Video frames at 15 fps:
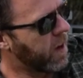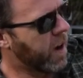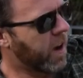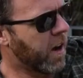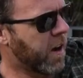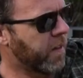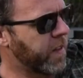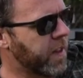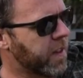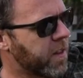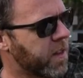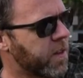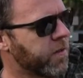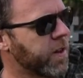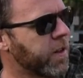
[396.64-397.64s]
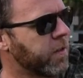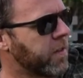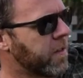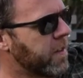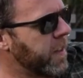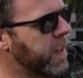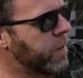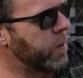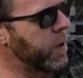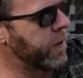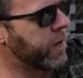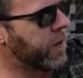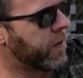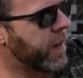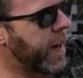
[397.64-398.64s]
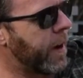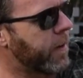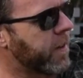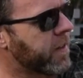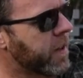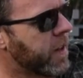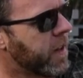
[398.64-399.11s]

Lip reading: Harvey is thrilled to see the beautiful flowers,